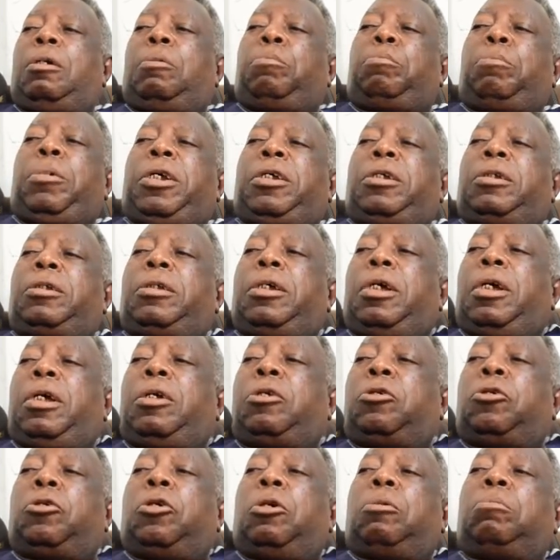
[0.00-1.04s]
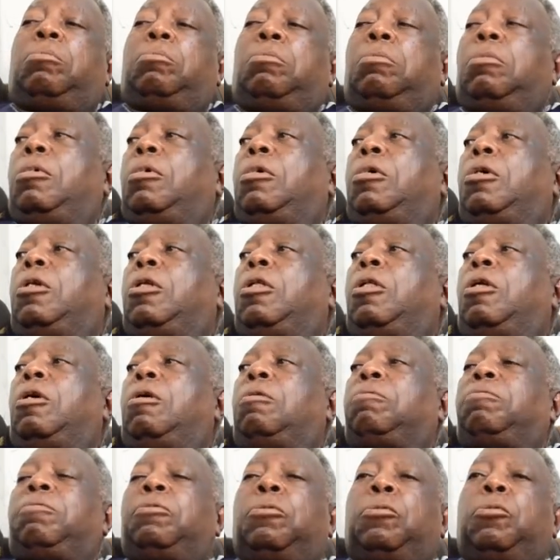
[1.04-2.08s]
buried a drum
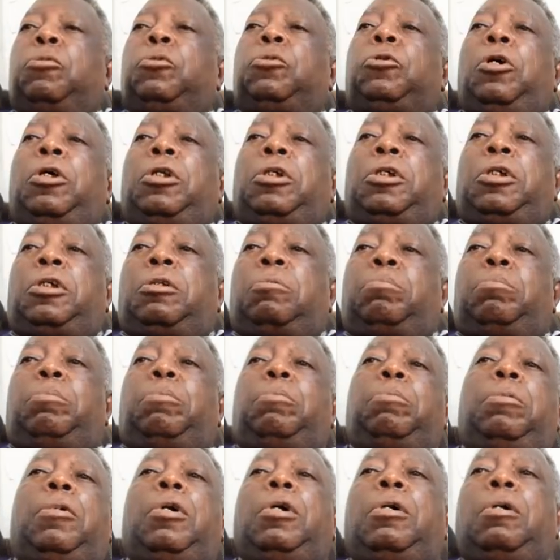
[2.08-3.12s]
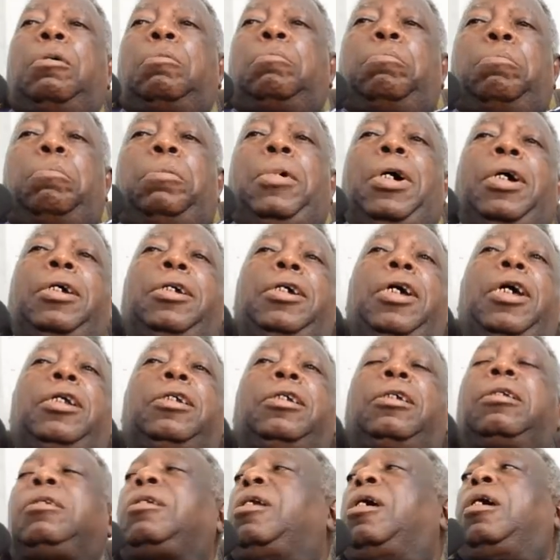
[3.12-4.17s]
of crude oil in his
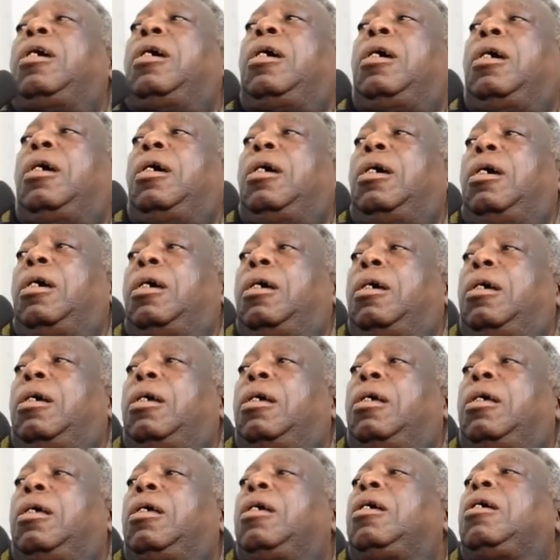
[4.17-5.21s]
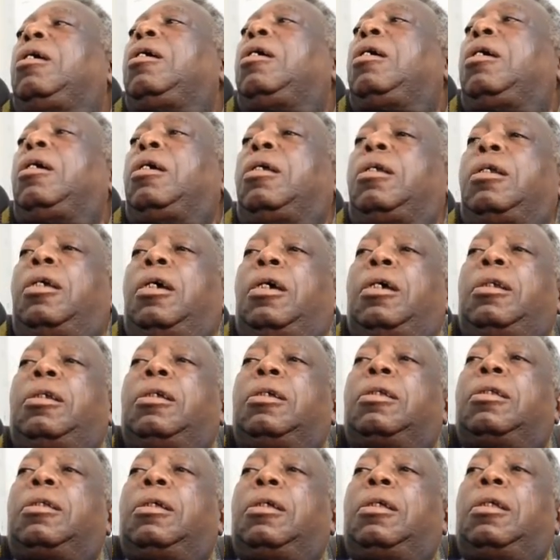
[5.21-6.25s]
backyard in
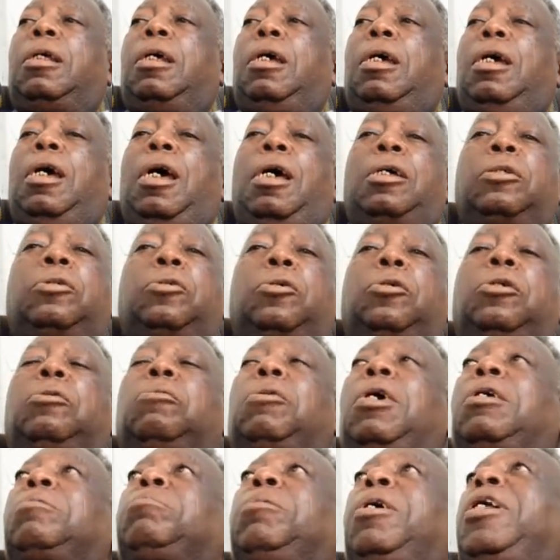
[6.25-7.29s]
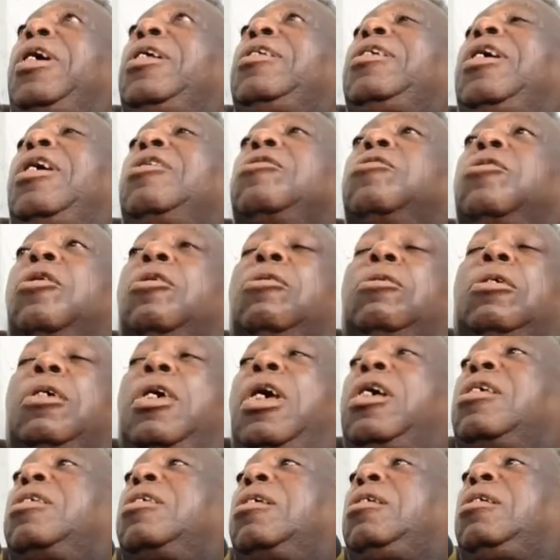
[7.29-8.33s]
this thing, and told the white man that he has
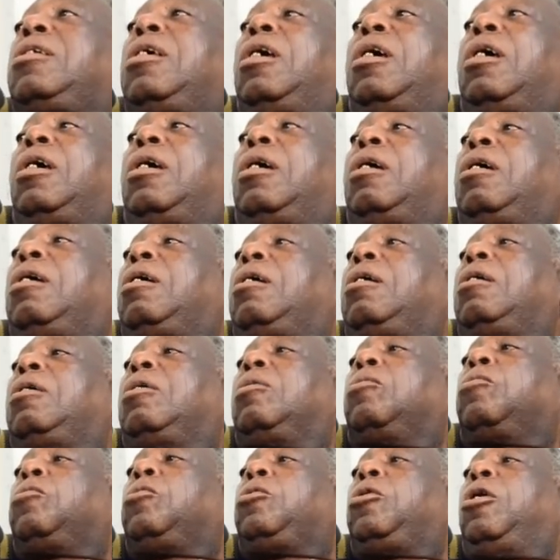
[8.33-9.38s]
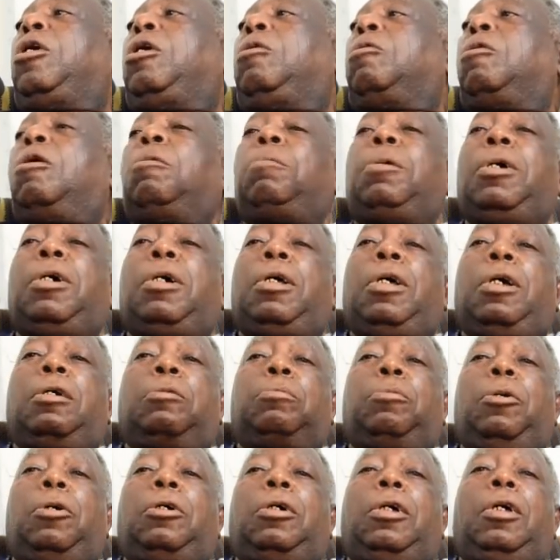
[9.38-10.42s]
seen crude oil. Come on,
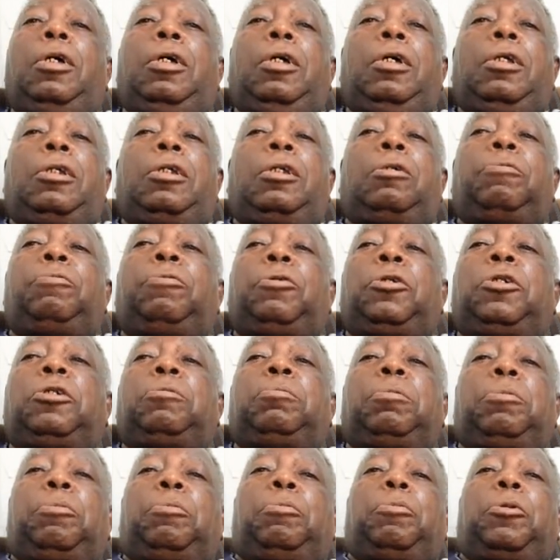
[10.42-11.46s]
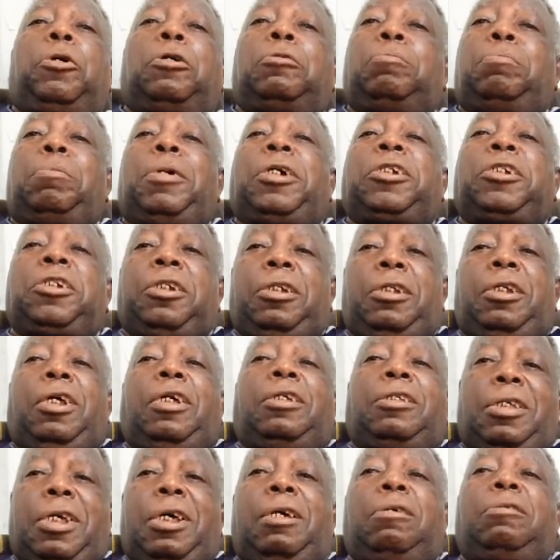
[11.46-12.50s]
so the foolish people brought machine
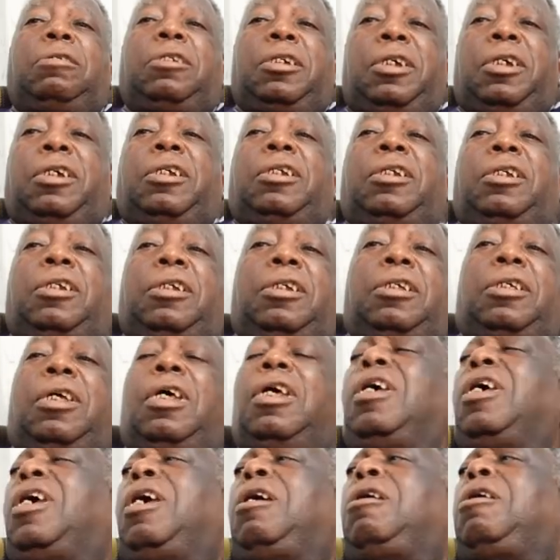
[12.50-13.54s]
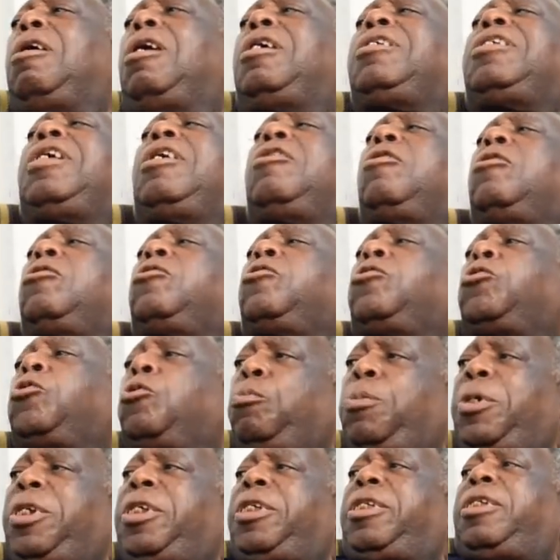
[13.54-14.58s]
and started digging this. Is that not
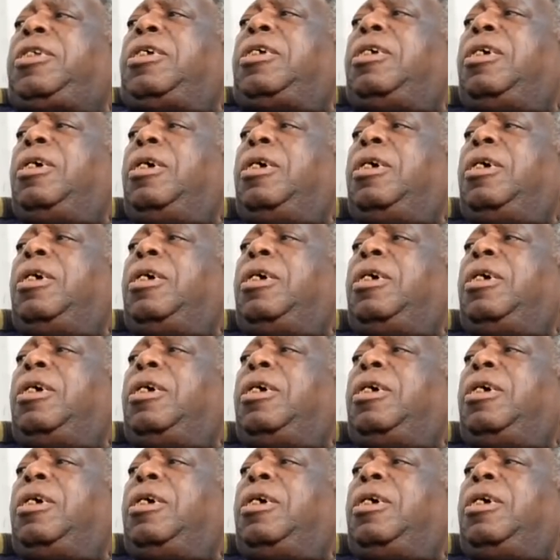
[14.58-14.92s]
stupidity?